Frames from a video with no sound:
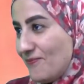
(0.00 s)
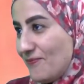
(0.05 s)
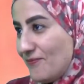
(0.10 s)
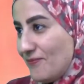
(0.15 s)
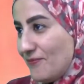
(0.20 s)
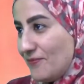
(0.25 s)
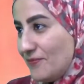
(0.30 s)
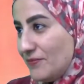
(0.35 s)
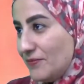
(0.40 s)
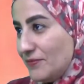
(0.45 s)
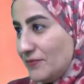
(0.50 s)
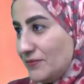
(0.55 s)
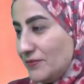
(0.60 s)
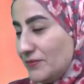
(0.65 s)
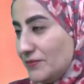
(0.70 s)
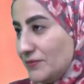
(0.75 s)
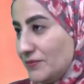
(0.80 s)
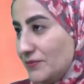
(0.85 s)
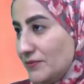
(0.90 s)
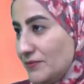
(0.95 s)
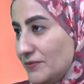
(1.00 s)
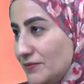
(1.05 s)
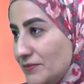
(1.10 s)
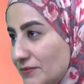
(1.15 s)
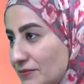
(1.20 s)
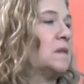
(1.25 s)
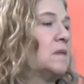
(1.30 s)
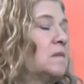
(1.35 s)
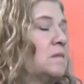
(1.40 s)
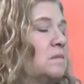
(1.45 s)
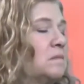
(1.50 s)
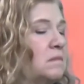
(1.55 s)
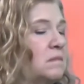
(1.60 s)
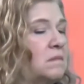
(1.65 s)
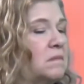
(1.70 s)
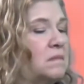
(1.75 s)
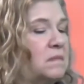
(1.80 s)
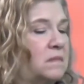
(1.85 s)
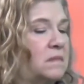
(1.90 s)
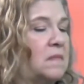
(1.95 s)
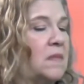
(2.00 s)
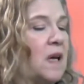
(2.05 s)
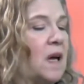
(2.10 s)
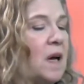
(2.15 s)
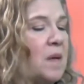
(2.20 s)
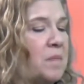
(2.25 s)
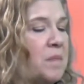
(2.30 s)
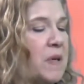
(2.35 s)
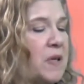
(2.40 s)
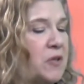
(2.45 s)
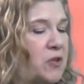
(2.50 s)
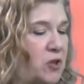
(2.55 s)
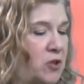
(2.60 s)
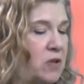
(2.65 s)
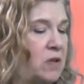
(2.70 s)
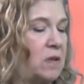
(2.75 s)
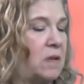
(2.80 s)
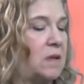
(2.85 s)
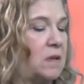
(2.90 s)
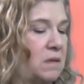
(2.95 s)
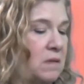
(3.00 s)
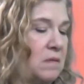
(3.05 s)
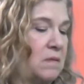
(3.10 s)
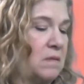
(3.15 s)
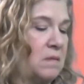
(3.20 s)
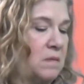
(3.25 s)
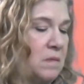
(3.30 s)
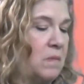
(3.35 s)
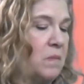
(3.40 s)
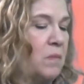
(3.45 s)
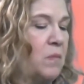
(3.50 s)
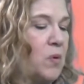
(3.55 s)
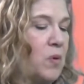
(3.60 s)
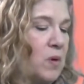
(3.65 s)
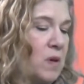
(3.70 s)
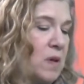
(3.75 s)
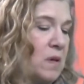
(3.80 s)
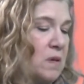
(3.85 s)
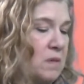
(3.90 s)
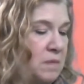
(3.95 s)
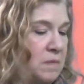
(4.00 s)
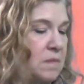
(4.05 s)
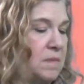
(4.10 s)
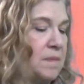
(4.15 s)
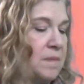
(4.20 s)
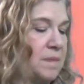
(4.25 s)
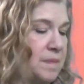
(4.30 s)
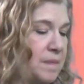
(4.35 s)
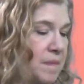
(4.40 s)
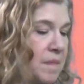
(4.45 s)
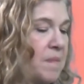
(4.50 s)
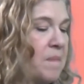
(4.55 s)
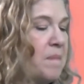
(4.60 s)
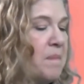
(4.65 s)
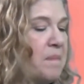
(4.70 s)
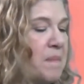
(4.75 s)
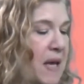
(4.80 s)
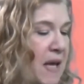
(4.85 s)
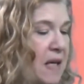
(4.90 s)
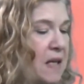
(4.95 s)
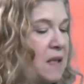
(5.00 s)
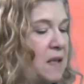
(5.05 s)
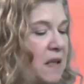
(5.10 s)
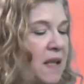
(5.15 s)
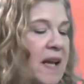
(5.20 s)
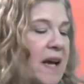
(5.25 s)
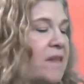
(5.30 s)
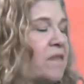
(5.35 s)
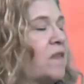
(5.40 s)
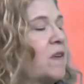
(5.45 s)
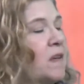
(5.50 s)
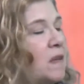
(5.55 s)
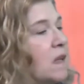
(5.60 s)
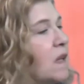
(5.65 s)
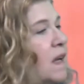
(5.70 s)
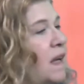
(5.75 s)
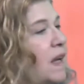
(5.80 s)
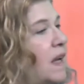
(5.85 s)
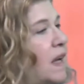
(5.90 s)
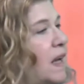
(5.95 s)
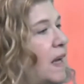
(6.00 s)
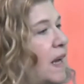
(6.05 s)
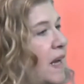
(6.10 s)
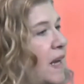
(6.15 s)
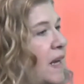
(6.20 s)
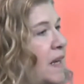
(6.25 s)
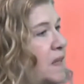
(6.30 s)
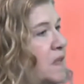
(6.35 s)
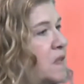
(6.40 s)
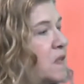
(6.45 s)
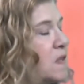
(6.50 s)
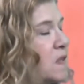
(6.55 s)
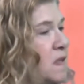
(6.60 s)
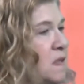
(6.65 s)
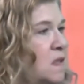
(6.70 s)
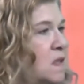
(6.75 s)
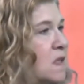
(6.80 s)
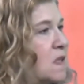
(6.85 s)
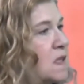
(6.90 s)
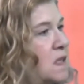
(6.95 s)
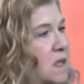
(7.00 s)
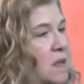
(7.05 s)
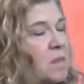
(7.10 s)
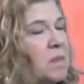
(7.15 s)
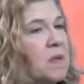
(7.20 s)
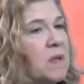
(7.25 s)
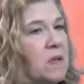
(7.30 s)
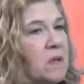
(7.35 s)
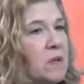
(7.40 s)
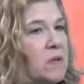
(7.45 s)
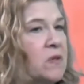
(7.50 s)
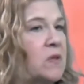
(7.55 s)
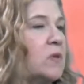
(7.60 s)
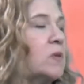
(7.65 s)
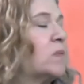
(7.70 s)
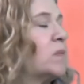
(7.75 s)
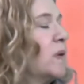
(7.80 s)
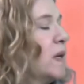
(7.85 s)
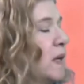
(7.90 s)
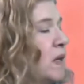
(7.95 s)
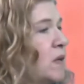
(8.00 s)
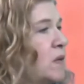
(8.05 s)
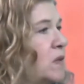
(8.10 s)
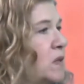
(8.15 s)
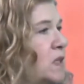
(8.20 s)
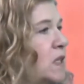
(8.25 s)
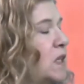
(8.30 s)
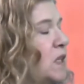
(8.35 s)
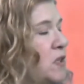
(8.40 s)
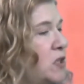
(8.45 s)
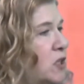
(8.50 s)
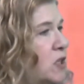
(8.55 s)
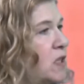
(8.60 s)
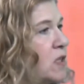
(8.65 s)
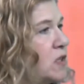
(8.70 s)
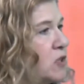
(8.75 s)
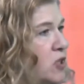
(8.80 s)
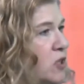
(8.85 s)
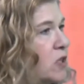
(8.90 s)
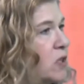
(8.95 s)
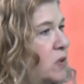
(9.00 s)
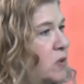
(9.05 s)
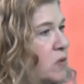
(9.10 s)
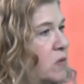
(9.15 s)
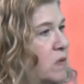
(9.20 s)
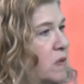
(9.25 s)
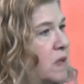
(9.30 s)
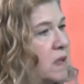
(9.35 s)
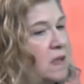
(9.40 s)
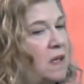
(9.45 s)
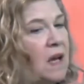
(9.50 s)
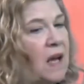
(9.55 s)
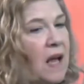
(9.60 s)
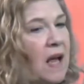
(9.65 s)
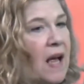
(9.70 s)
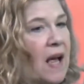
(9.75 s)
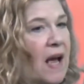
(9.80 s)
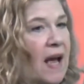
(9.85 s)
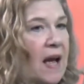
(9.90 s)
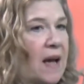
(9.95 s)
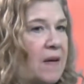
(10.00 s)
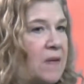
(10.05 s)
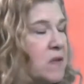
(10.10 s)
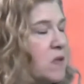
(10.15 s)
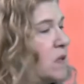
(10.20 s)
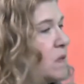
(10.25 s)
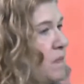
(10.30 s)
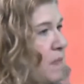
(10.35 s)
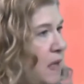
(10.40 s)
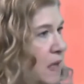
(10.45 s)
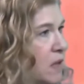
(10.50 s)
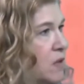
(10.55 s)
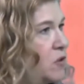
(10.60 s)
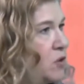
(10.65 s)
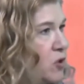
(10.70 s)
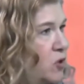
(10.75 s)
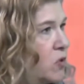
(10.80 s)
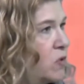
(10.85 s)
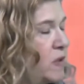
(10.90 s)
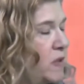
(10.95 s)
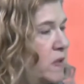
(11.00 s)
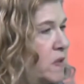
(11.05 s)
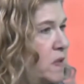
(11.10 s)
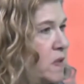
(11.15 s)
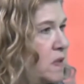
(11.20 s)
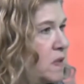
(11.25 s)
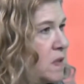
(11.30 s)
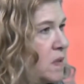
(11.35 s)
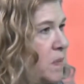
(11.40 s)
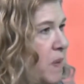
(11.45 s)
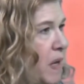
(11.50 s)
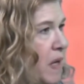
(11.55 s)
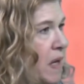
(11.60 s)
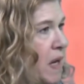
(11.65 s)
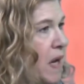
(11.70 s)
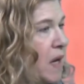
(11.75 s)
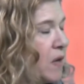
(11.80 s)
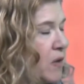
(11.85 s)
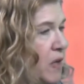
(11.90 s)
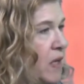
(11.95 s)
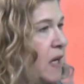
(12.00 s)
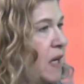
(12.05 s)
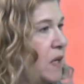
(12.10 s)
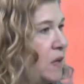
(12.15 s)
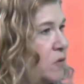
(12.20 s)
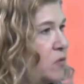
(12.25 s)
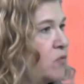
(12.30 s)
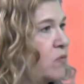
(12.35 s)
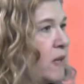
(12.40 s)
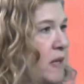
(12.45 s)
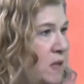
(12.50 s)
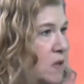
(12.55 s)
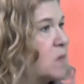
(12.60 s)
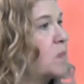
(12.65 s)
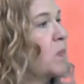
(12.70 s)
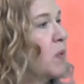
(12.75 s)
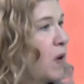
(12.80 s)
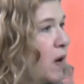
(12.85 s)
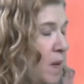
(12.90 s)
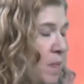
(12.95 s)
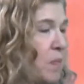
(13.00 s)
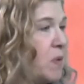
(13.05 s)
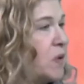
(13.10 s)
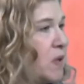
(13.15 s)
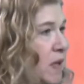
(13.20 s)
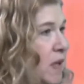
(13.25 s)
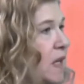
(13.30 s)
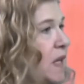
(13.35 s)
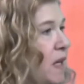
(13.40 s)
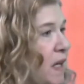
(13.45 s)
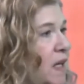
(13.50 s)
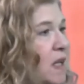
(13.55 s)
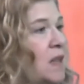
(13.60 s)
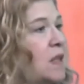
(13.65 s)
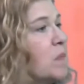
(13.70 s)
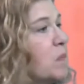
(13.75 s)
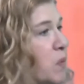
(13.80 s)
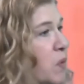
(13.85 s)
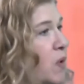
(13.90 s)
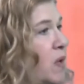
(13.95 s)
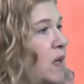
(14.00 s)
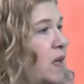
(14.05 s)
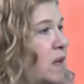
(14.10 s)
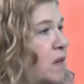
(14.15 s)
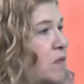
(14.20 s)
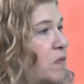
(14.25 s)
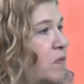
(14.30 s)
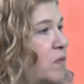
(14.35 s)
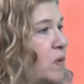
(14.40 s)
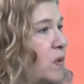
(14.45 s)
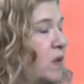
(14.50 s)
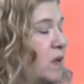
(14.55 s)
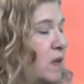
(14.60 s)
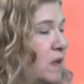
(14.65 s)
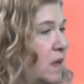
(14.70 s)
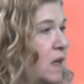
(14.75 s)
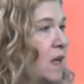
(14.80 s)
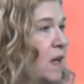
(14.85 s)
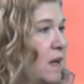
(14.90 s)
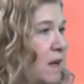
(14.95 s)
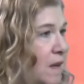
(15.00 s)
And so on a much more meta level, it's similar to when you're teaching children how to make choices about how to get dressed properly in the morning for